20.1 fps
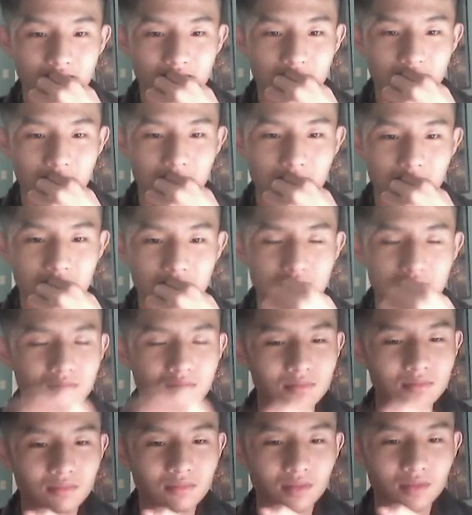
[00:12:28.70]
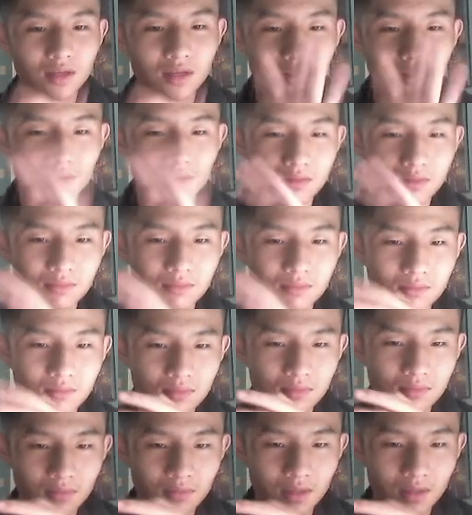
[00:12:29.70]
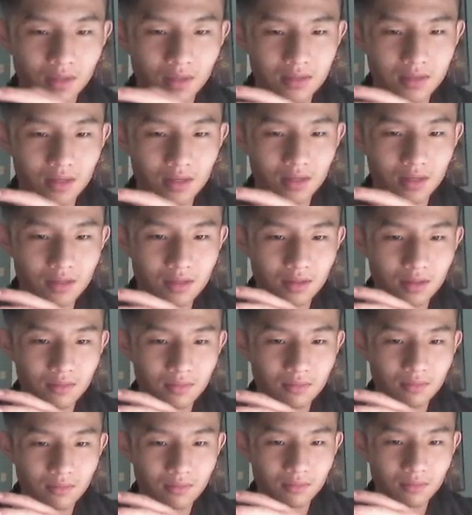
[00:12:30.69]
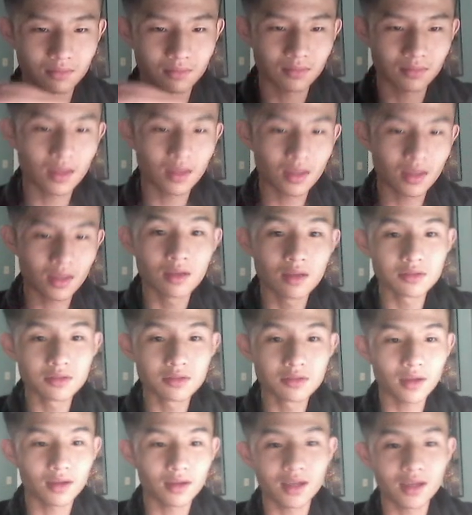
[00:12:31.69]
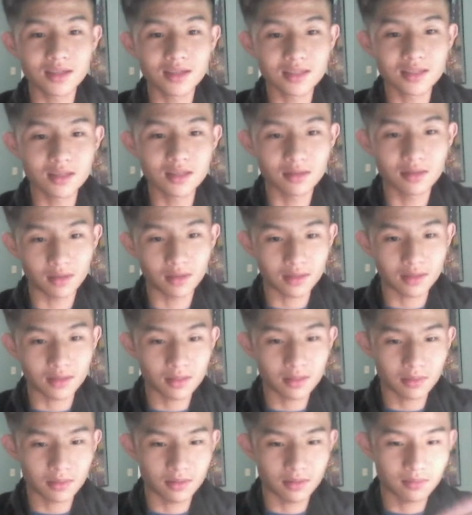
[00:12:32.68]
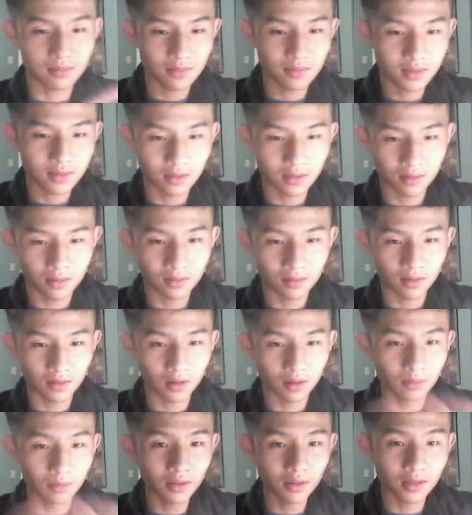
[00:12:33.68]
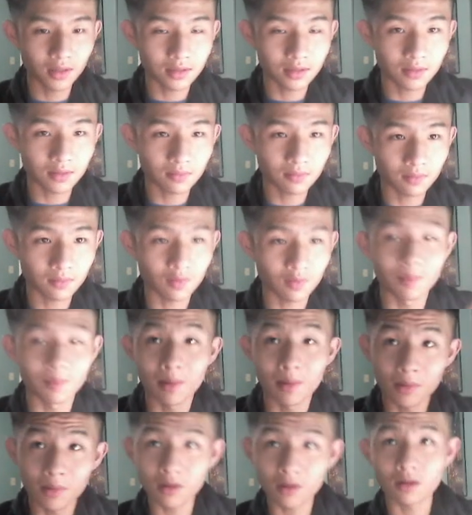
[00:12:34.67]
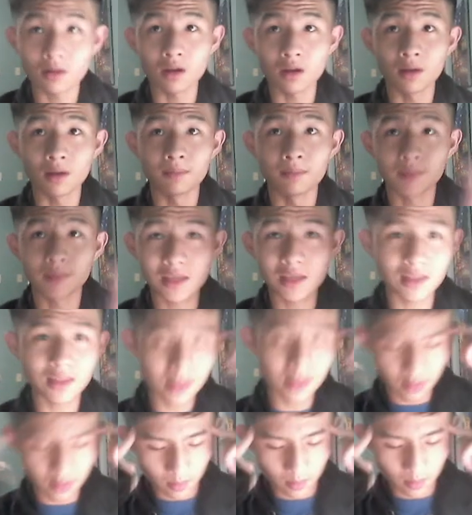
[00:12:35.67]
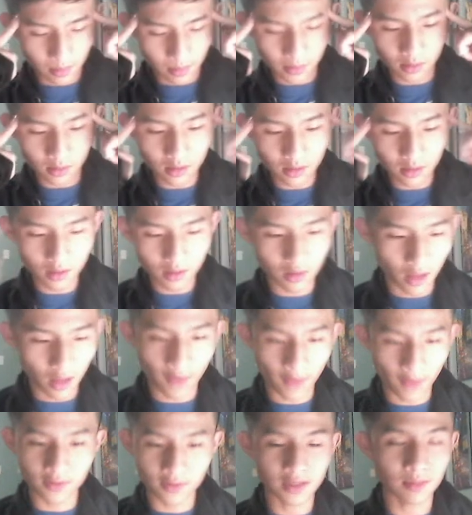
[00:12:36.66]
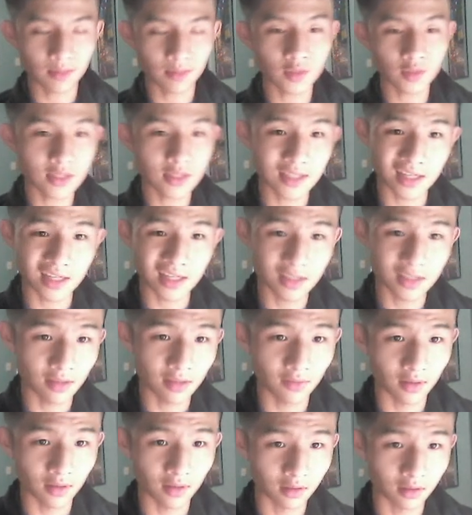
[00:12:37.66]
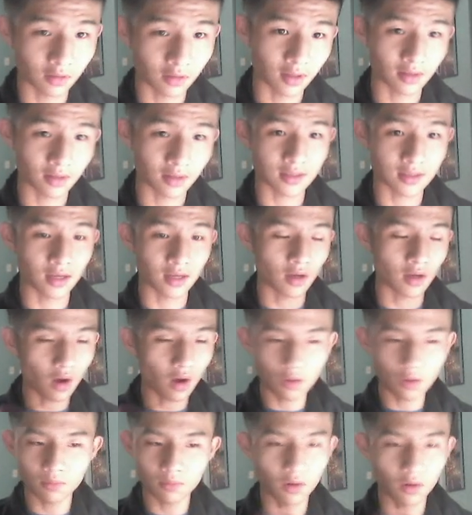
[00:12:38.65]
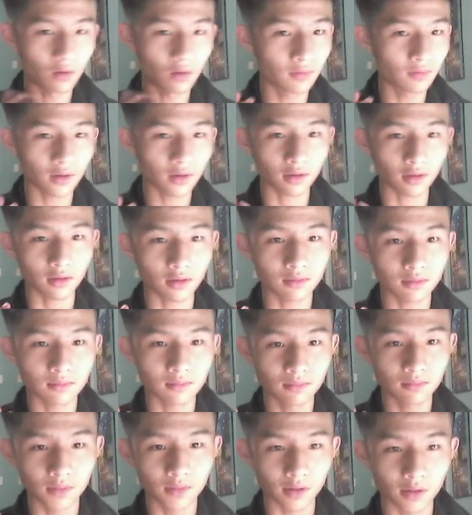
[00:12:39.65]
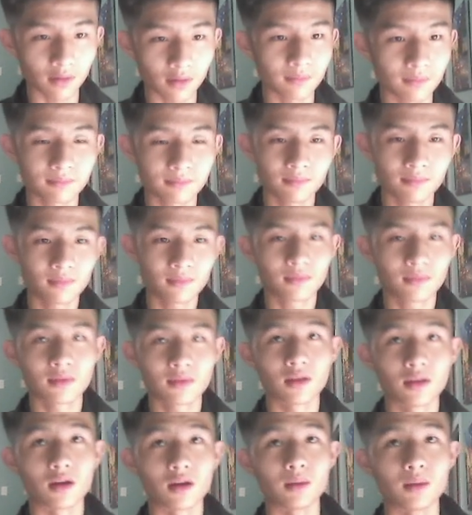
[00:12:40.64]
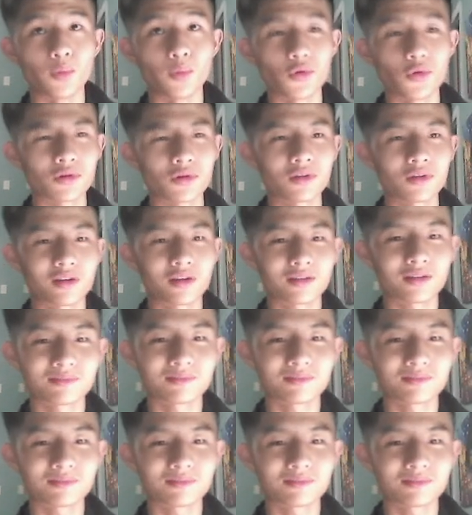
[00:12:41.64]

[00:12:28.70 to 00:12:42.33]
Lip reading: not like in this data set. So yeah, AC accepted. So I hope you liked it. Remember, key things to remember: every time you see 10 to the 5th, you're gonna say, "Oh, login." Okay. Order login.